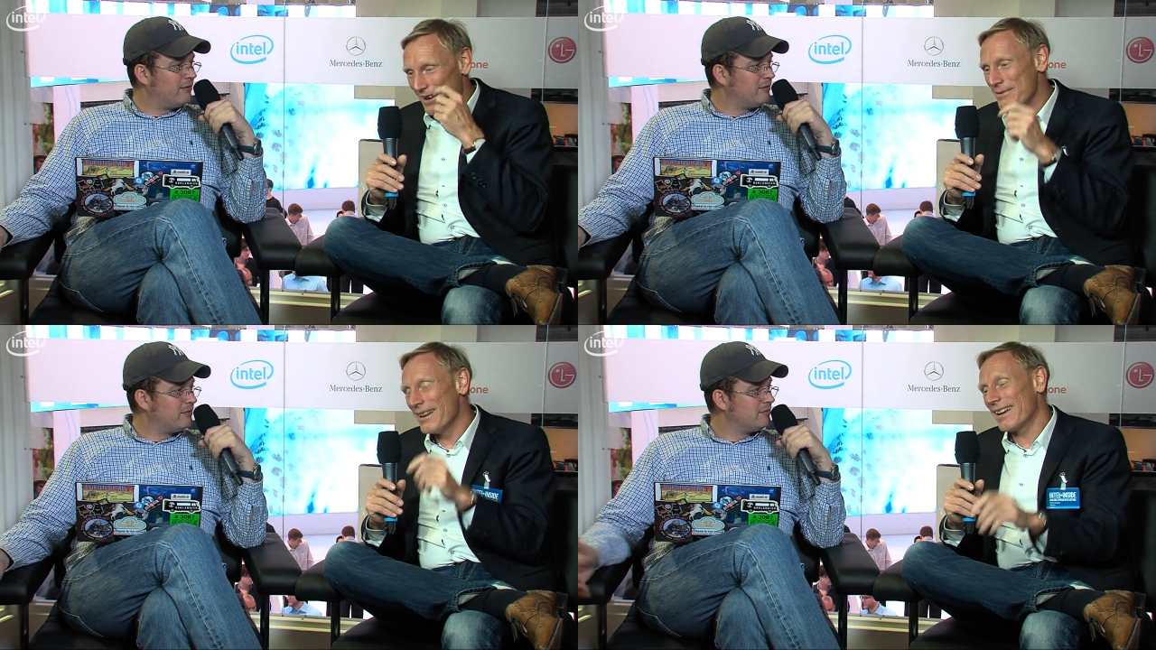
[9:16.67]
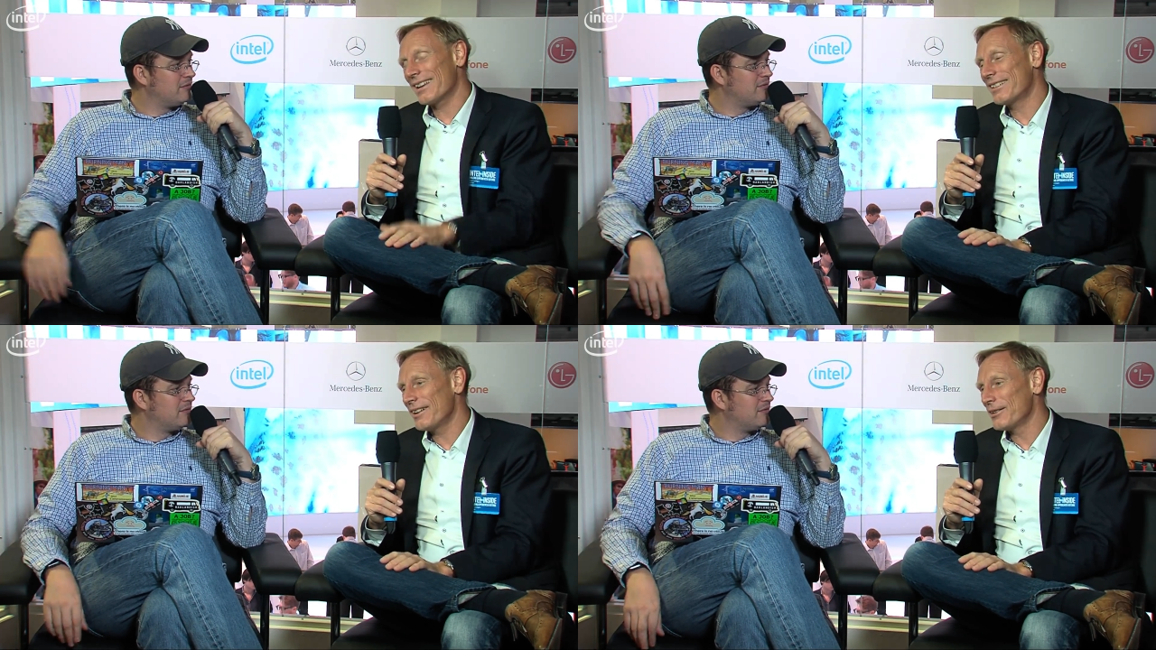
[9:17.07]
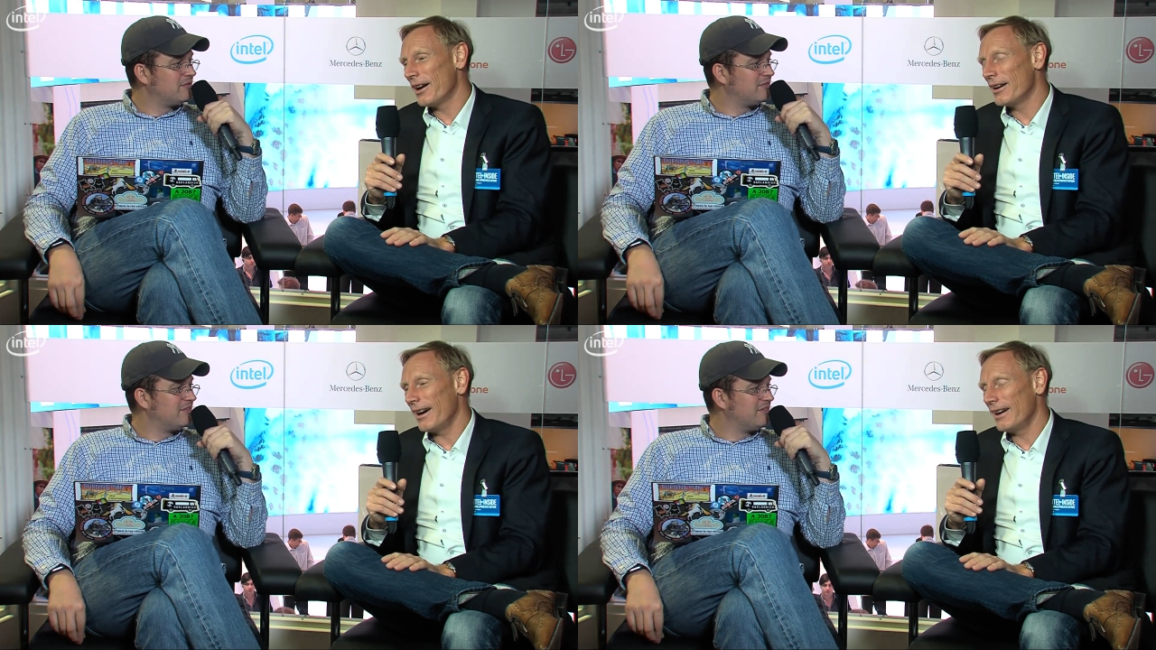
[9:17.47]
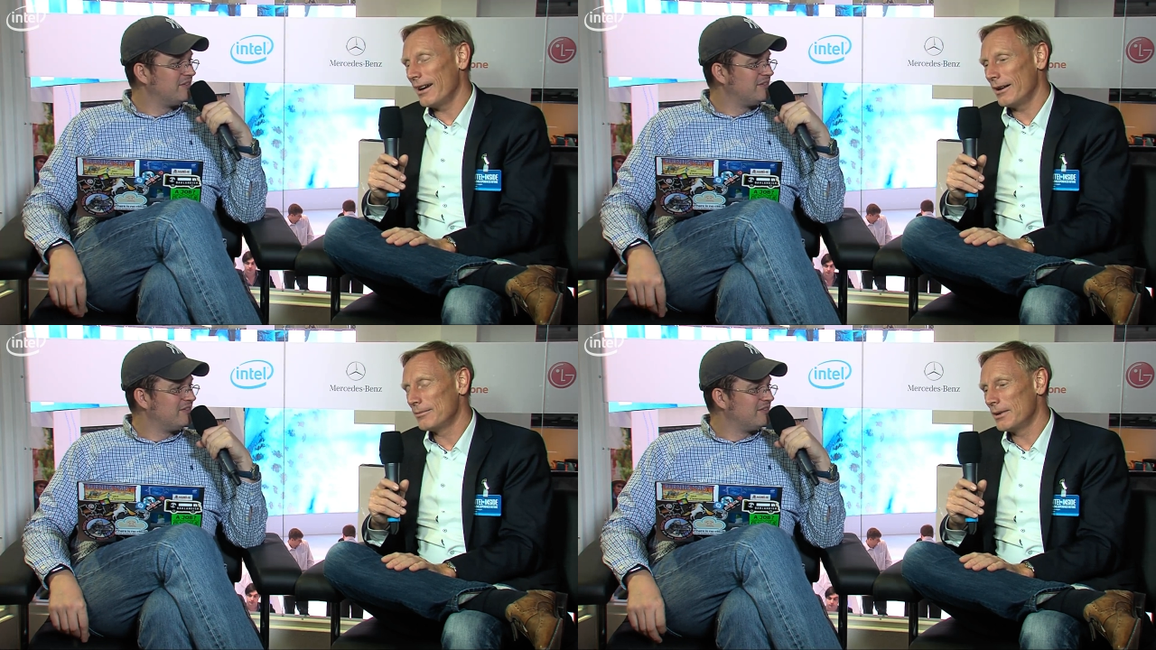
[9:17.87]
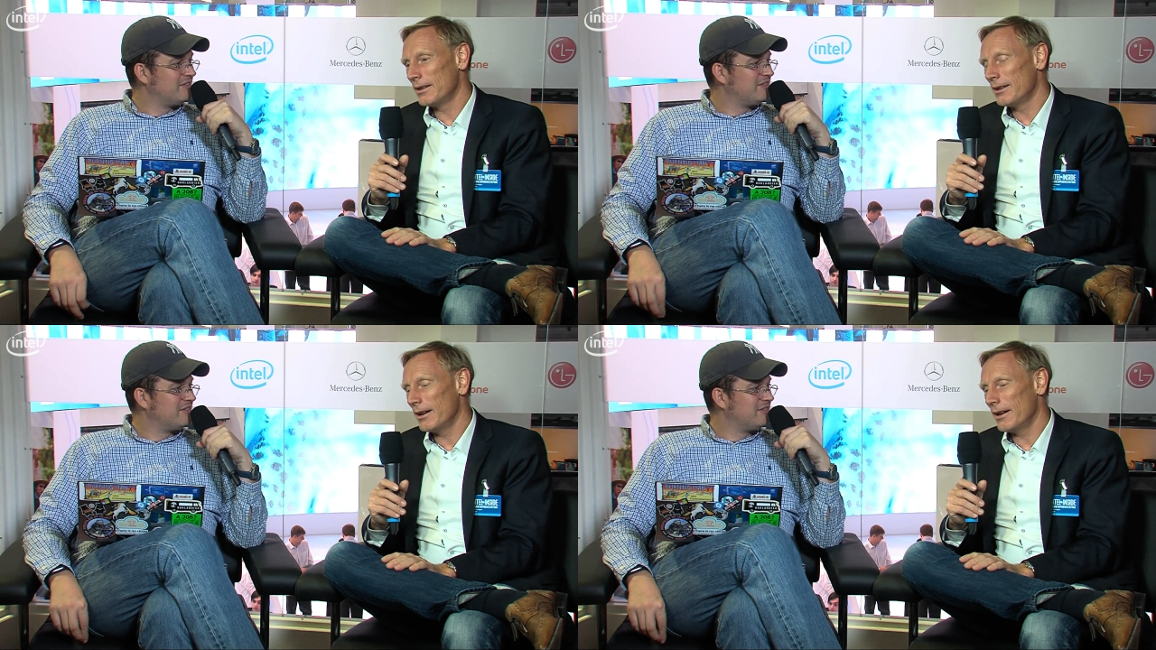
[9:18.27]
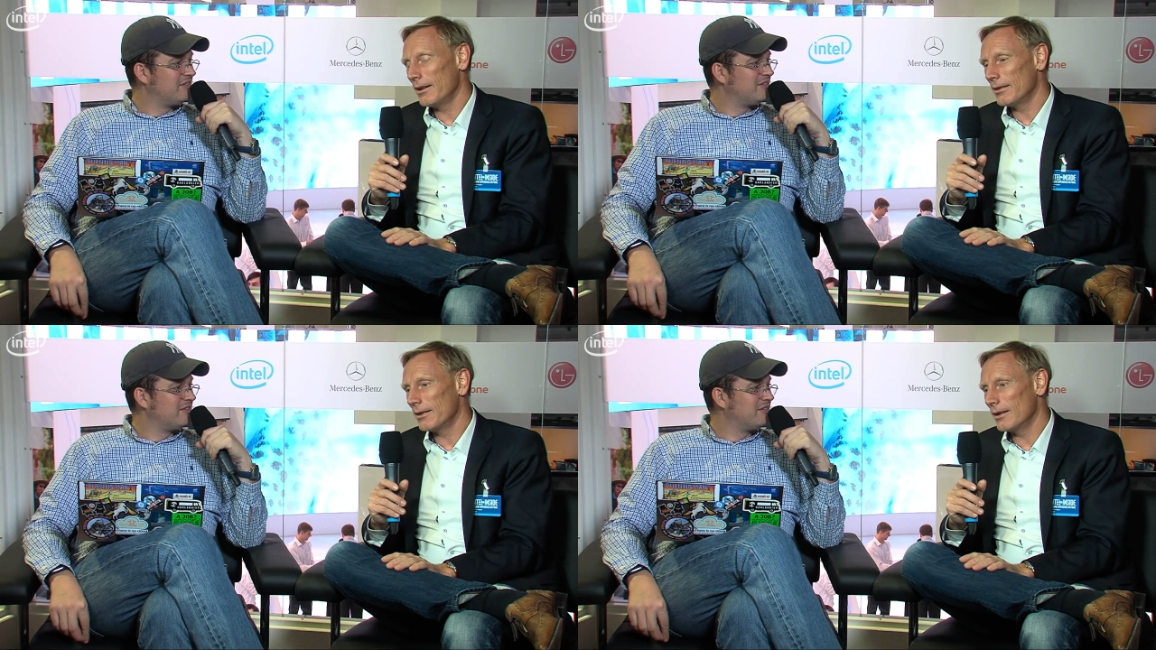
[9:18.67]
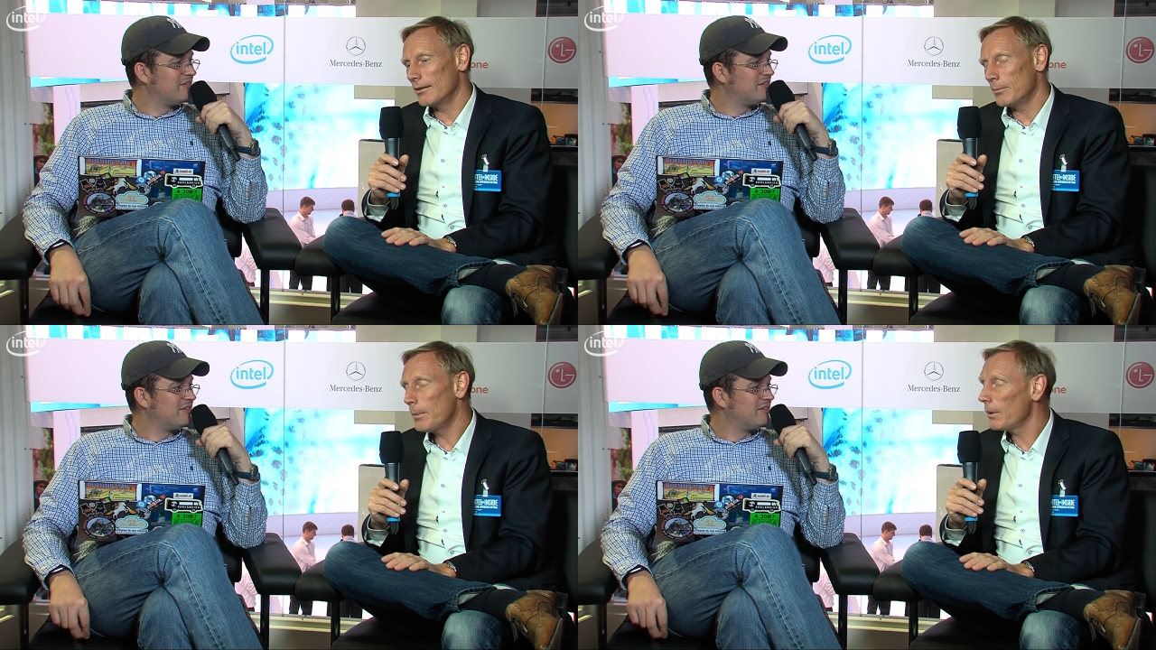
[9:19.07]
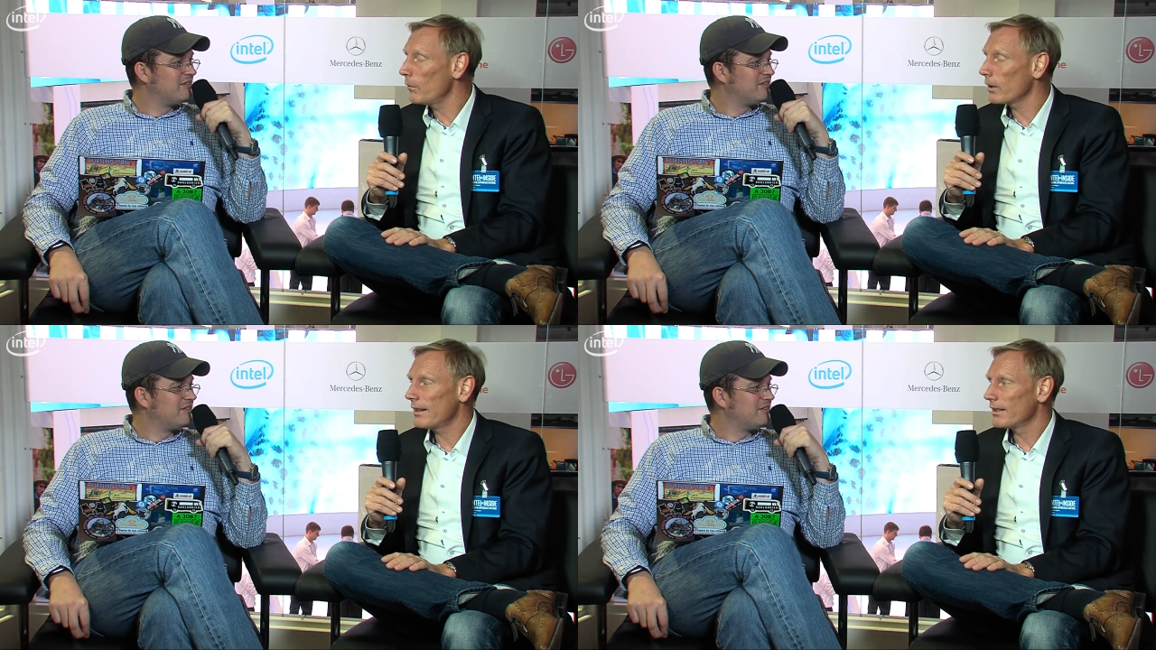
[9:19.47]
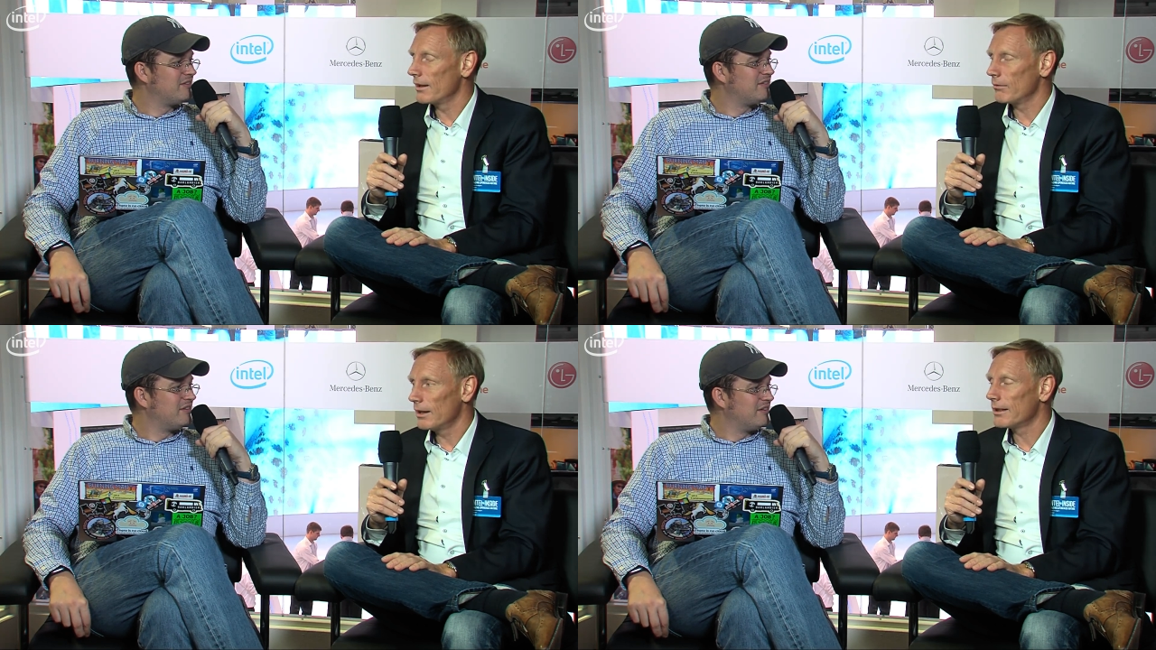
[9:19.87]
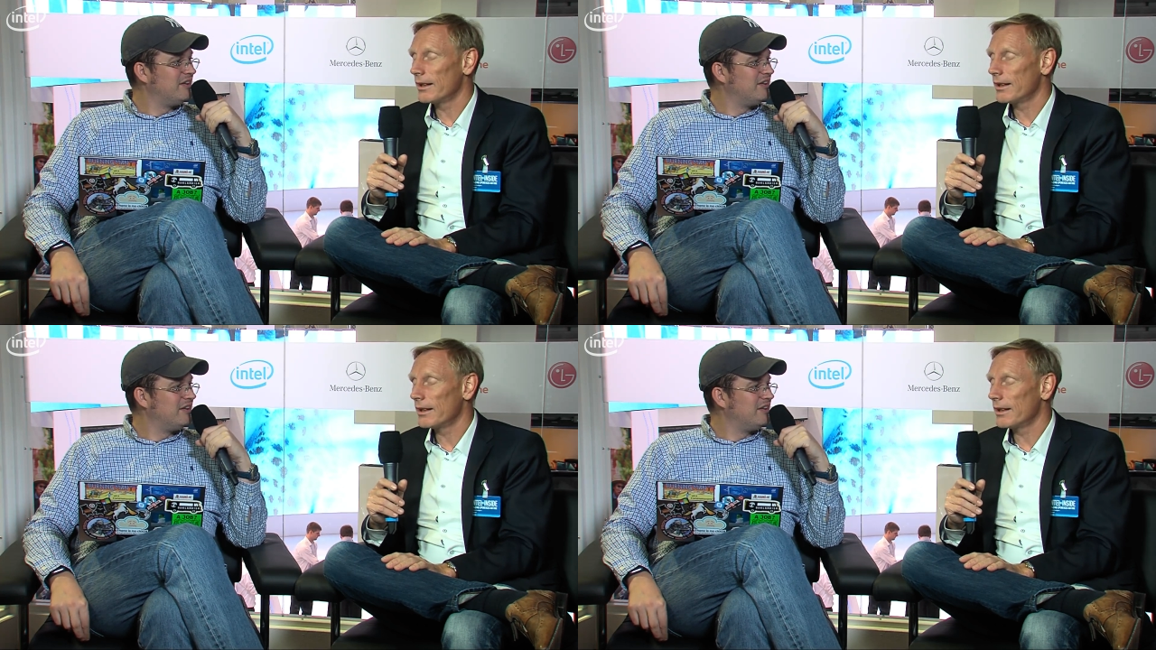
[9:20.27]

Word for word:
Speaker 1: I mean, I can tell you, I, I, I mean, uh, people forget that, right?